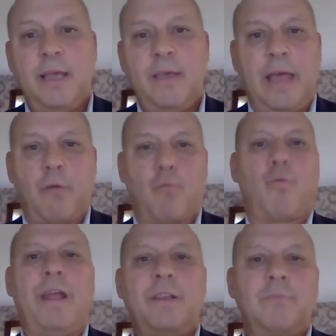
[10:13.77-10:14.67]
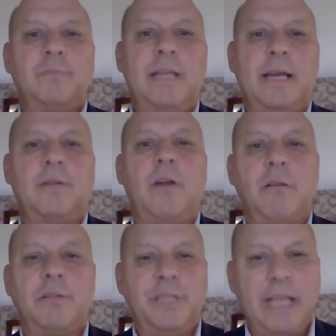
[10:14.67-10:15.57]
that random
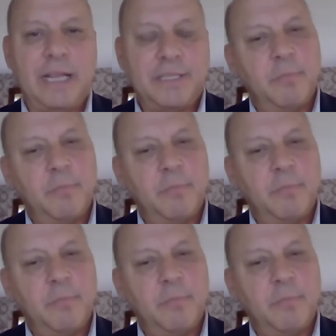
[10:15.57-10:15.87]
technology that's